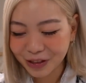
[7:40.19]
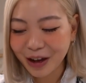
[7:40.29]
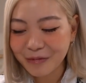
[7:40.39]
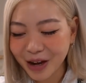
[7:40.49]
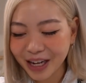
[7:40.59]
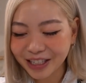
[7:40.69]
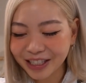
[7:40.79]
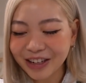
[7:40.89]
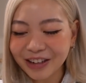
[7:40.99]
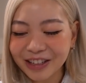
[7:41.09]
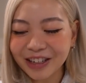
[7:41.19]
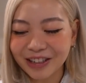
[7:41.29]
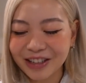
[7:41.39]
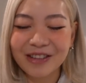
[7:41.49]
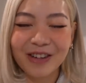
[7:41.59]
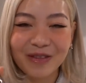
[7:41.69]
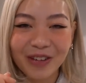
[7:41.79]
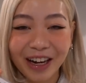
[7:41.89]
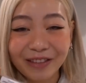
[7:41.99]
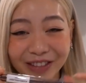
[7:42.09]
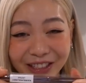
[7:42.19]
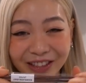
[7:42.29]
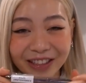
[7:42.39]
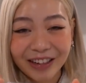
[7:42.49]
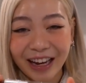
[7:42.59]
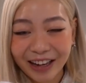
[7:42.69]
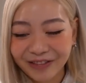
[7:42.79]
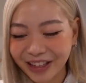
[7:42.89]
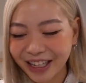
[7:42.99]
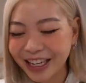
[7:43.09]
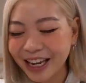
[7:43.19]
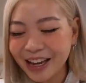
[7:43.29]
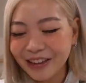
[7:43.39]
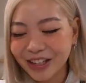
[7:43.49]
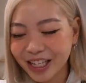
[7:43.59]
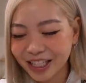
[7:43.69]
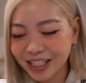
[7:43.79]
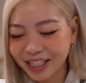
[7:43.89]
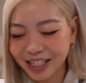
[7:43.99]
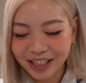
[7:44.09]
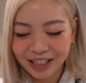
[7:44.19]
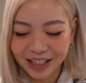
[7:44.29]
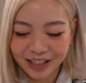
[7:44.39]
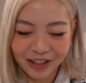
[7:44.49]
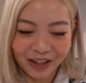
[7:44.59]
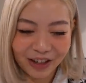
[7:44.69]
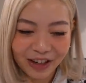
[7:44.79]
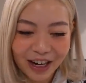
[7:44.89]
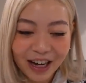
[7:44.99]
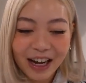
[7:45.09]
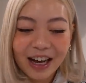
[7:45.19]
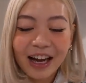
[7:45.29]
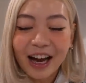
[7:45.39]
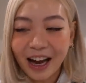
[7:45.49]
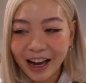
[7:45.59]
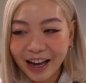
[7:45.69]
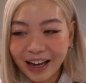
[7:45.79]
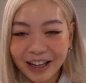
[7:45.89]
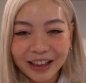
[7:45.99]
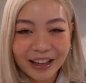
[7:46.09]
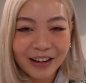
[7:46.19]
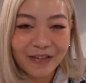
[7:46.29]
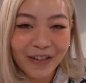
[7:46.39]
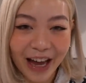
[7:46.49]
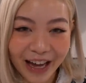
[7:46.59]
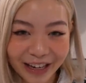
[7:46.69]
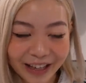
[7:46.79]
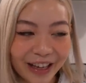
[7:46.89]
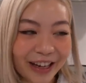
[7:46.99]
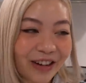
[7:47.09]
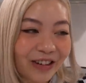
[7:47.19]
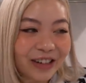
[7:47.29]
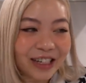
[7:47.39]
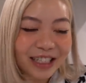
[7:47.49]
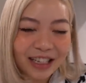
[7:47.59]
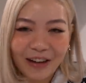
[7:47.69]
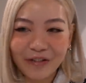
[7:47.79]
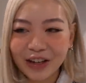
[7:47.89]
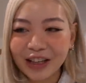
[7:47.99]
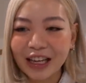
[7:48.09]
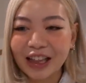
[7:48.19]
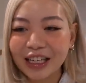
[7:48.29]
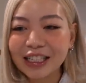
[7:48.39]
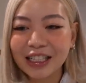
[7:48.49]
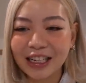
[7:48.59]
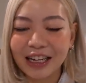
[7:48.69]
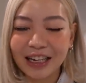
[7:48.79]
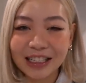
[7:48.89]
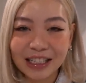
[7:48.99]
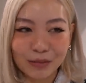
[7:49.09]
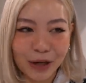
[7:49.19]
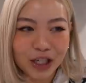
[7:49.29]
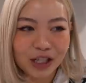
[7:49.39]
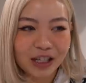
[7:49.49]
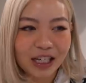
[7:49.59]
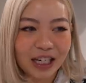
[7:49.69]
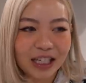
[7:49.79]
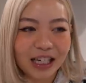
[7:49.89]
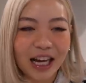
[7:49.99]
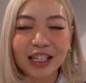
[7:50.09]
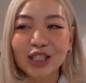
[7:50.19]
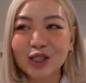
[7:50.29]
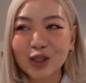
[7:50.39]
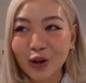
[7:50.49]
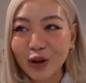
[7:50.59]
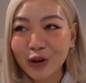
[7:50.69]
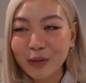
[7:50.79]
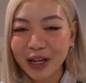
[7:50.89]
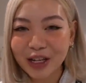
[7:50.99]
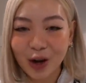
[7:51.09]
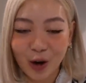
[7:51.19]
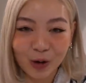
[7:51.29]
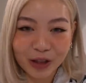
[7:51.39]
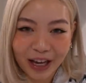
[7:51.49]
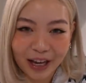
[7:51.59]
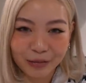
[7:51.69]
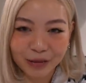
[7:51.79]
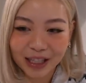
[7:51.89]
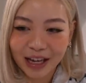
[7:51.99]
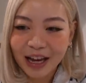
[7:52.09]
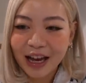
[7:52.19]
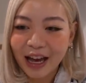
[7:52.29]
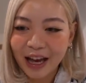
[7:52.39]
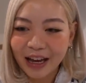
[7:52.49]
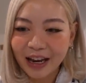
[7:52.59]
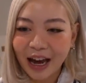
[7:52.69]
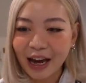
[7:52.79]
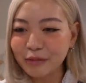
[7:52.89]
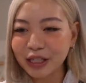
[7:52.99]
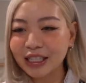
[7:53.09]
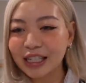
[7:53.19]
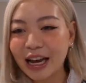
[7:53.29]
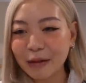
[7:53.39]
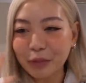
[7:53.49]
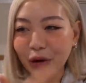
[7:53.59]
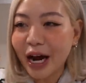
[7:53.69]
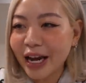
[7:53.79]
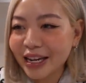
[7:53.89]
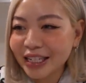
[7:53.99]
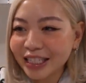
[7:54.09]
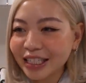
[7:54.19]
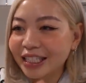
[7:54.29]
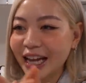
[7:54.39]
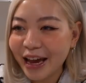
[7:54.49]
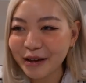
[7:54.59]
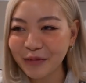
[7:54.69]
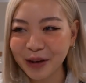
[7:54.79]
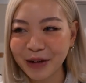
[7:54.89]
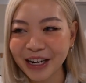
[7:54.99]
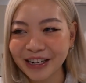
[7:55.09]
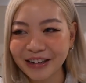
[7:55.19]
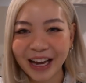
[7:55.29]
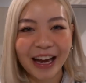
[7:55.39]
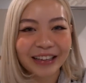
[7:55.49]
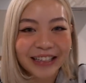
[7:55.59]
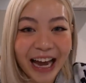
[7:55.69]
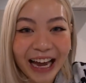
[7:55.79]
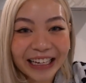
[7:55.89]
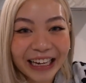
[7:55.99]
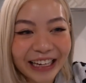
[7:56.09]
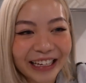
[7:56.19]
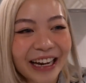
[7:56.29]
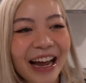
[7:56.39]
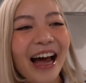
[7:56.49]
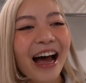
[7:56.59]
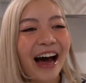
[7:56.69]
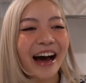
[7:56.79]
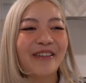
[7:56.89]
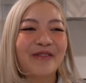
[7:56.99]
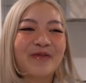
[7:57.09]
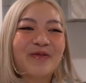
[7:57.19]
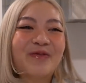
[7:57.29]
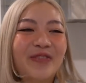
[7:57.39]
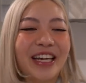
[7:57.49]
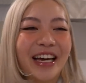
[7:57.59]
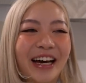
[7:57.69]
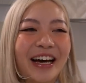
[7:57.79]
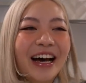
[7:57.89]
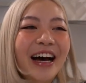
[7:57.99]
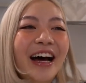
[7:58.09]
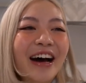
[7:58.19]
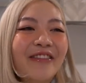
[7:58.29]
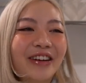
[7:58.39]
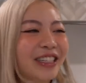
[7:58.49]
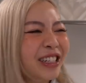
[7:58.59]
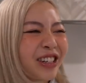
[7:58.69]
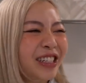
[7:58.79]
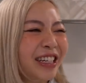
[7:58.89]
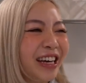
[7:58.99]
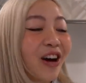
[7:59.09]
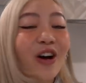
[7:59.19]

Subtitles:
So I might just hold on to it, but I'm so happy because yeah, you guys know I love anything KAWS, and I feel like this year especially he's had so many collabs, and I'm just like, Brian, just take my money, okay? Take it. But yeah, what was I trying to say?